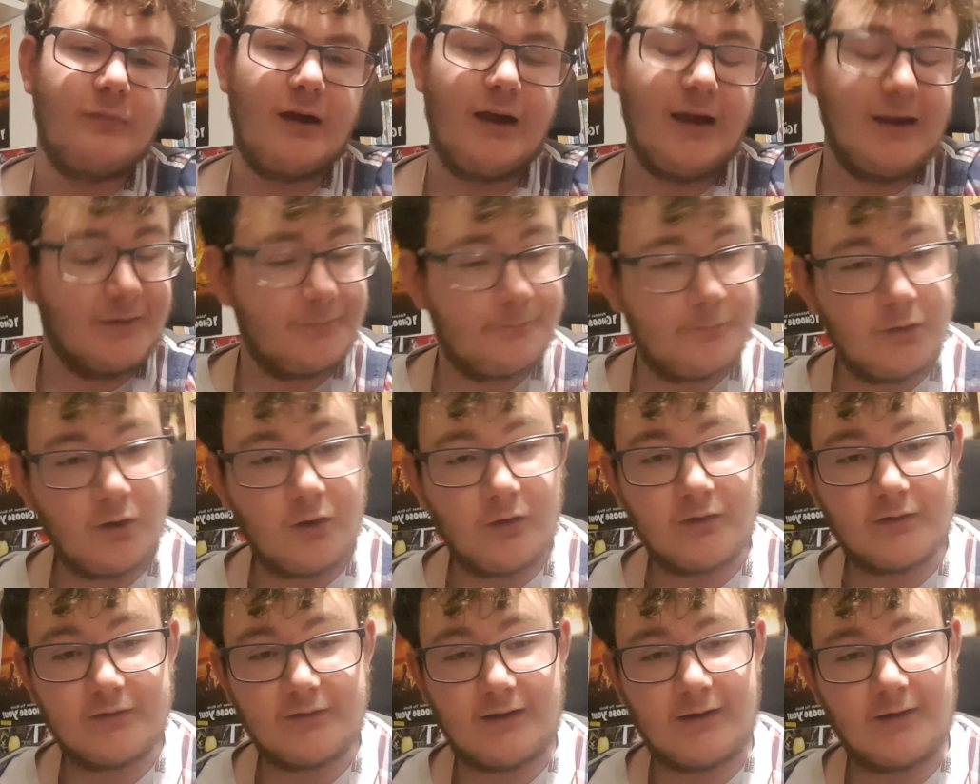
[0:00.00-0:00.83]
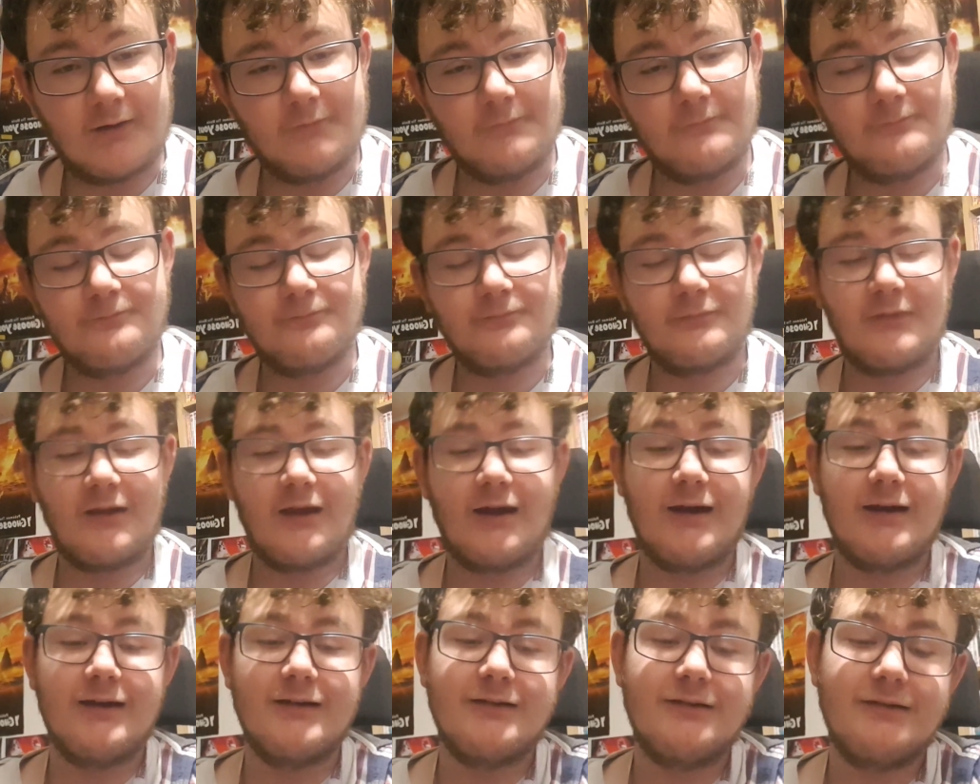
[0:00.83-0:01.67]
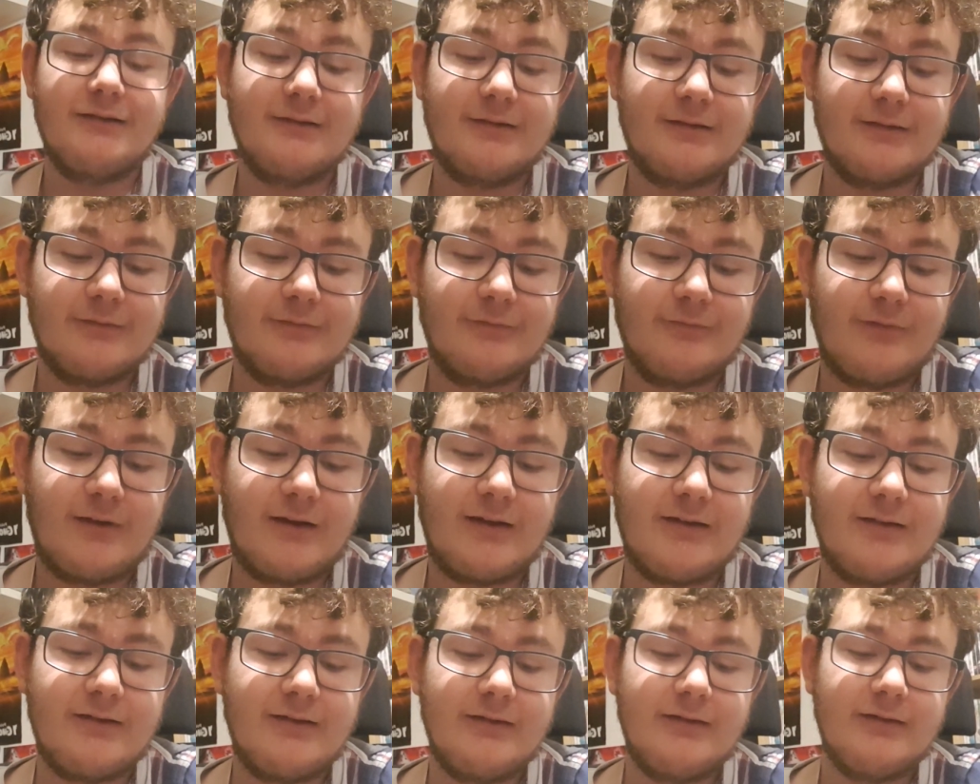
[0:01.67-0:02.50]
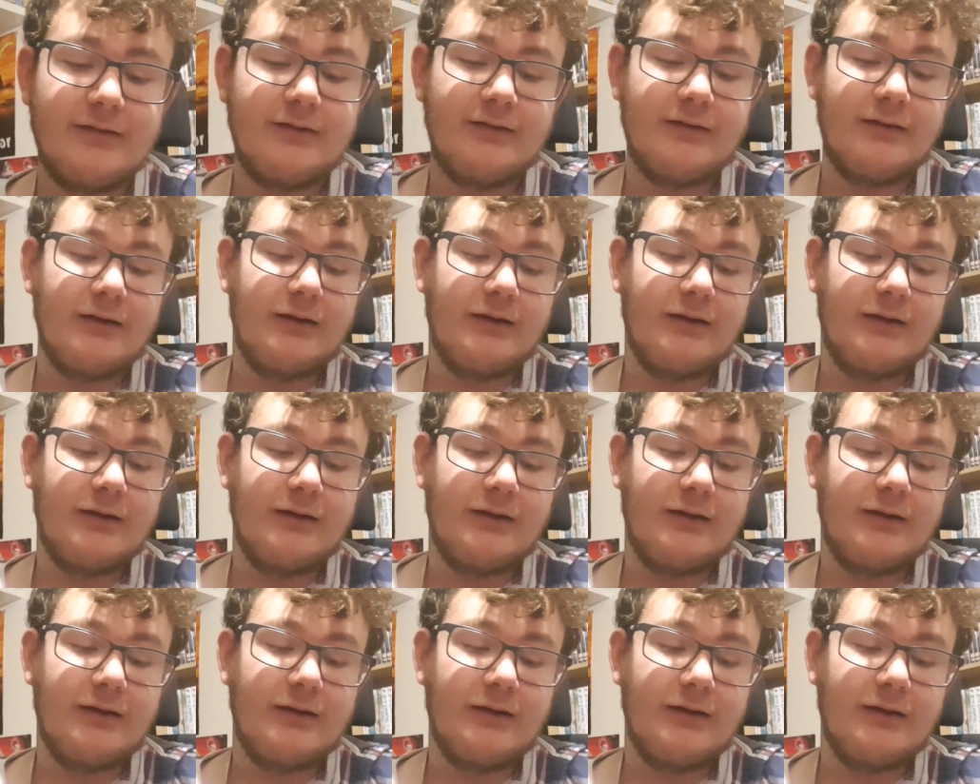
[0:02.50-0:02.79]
it's blocked now, and then